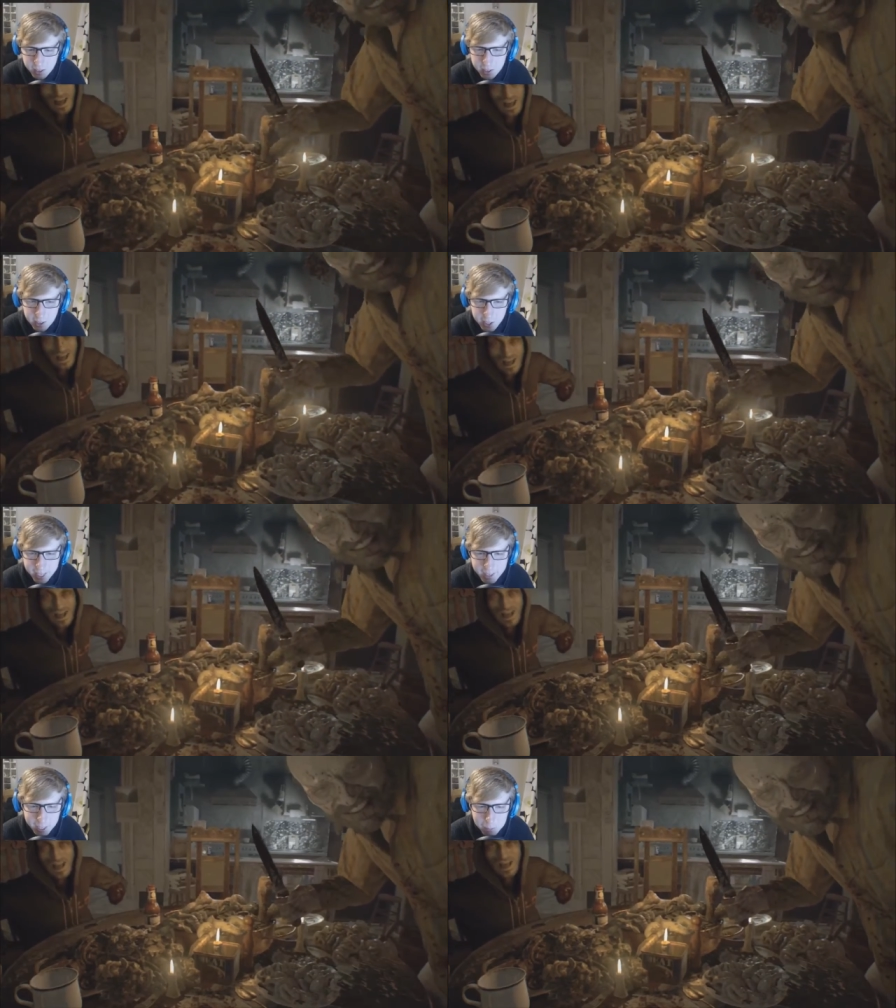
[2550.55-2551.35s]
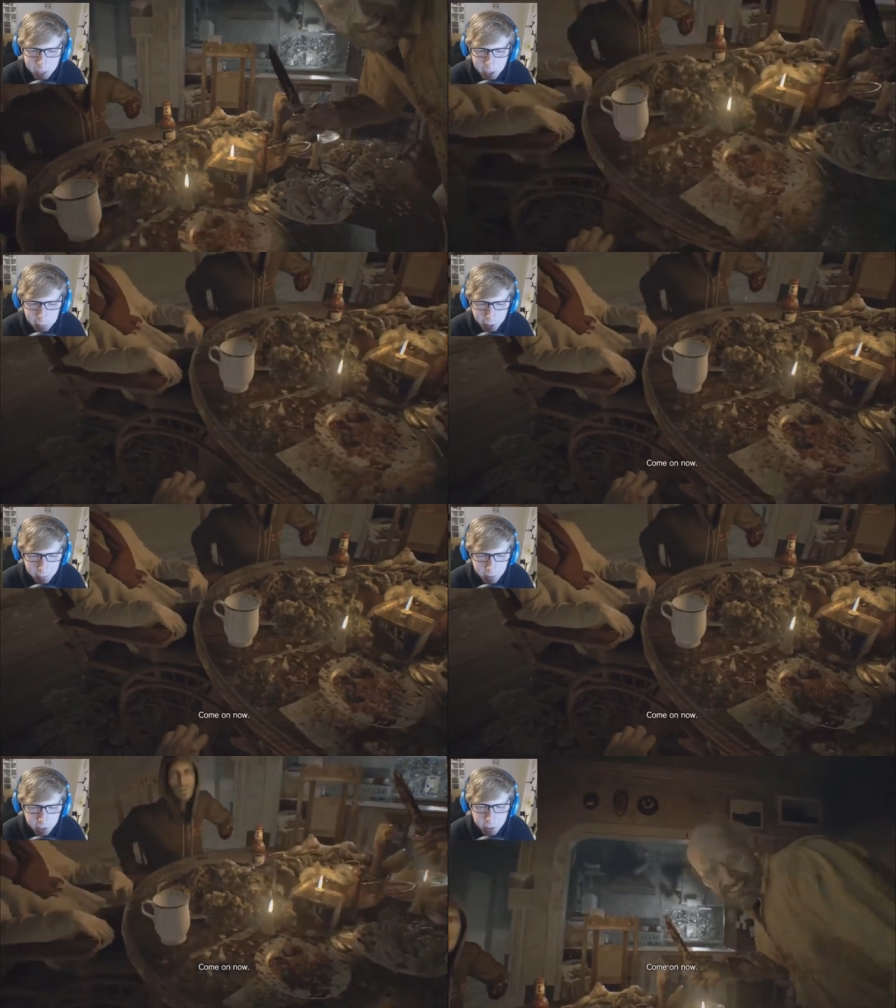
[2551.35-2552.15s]
You can't take my arm
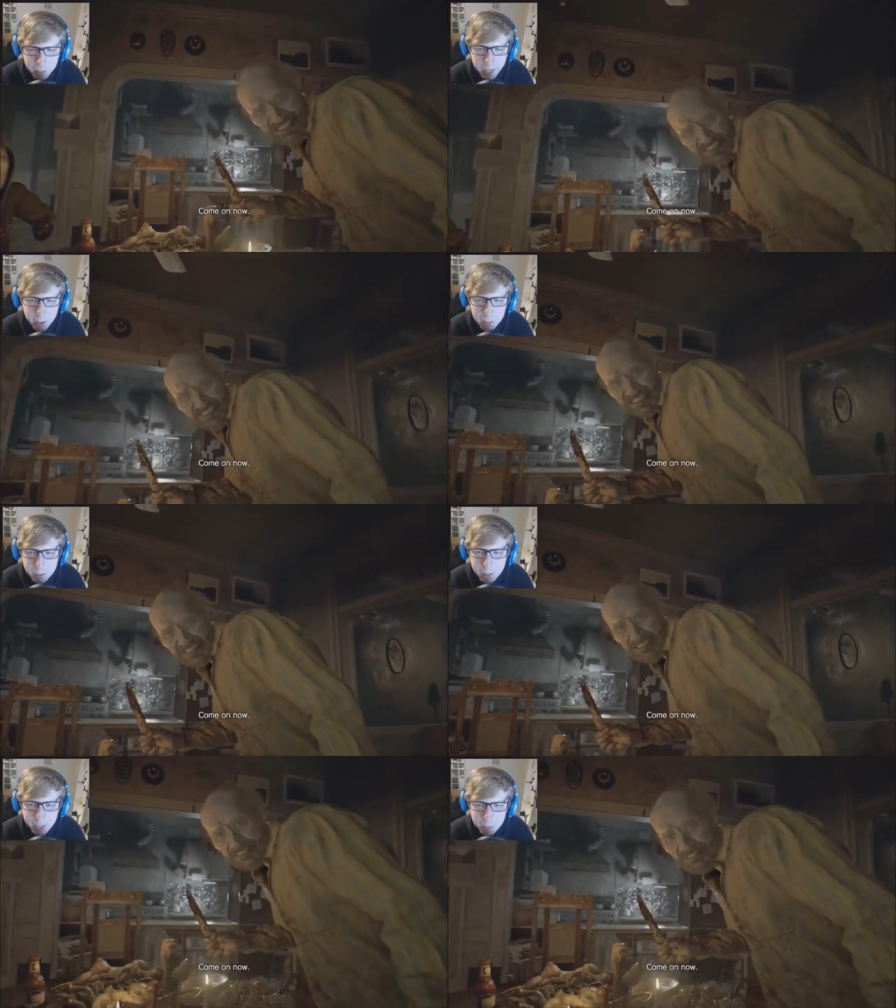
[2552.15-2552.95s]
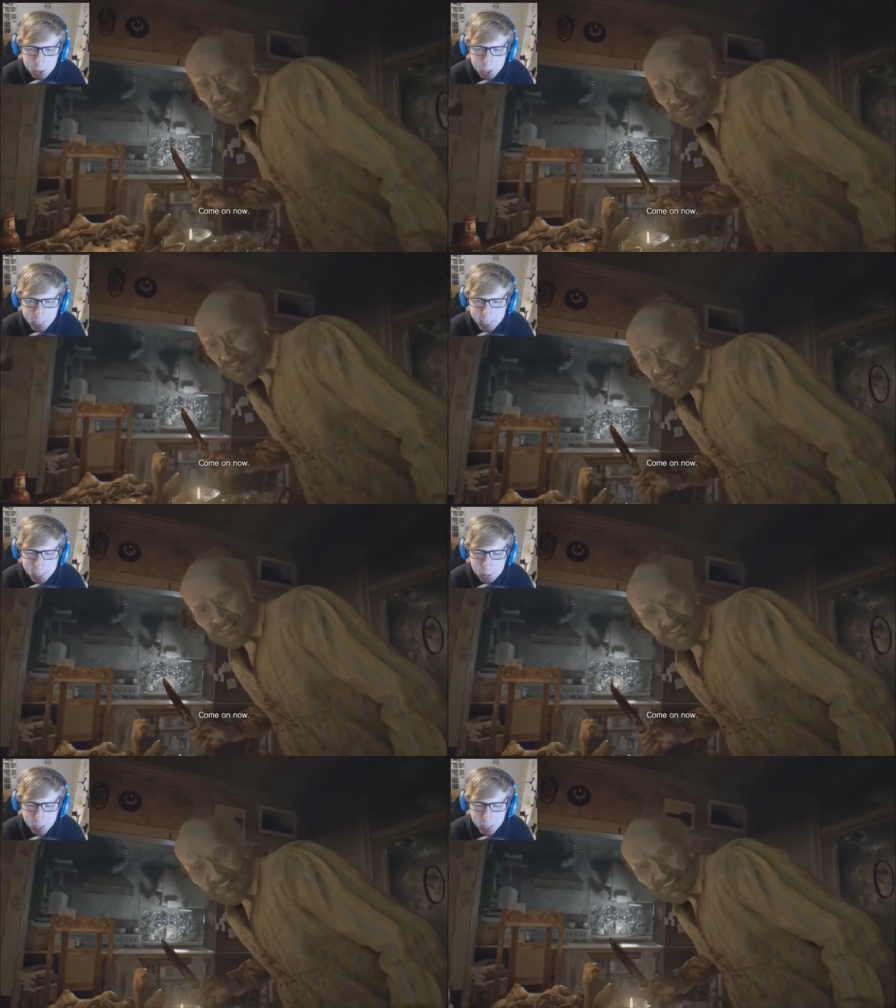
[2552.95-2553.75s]
off, although my arm is back, but you can't
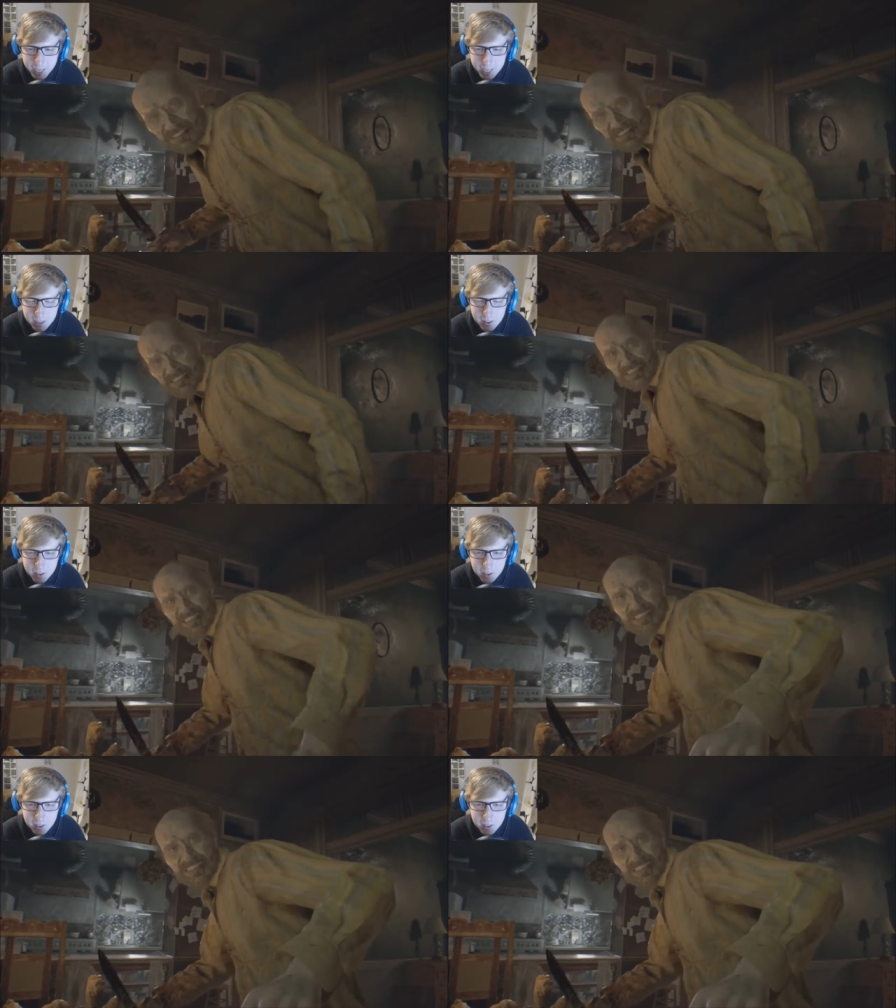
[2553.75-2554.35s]
take my eyes.